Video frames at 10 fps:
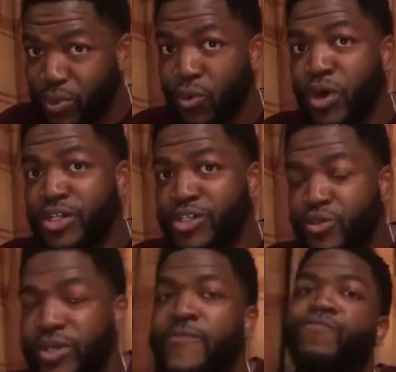put words
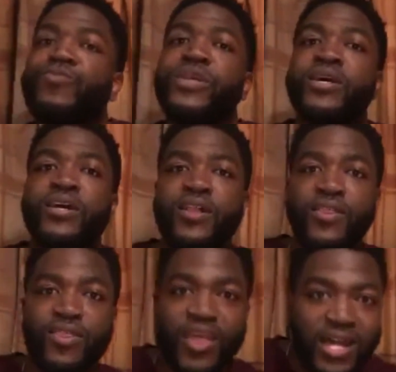to it.
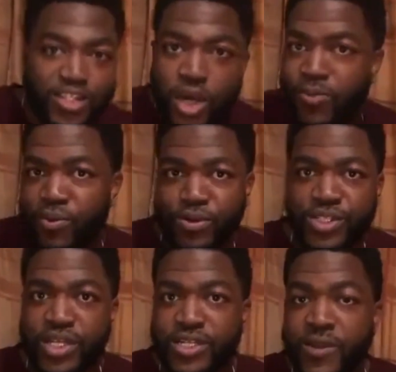That's our
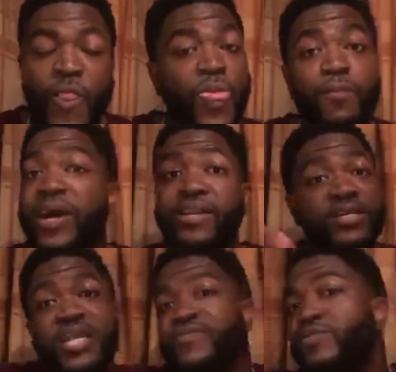process. But it
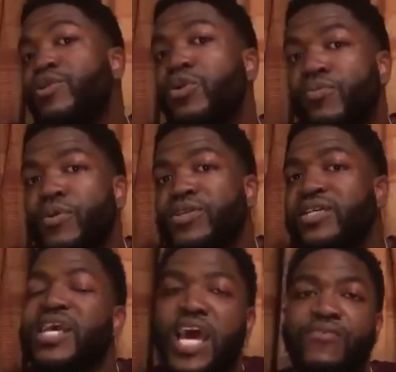doesn't have to be your
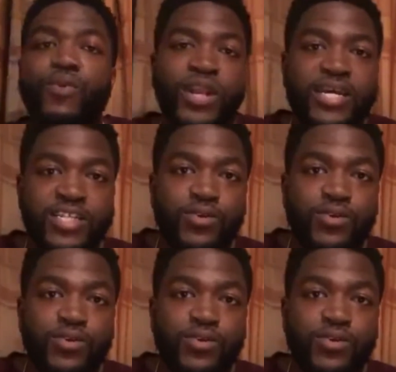process. Everyone has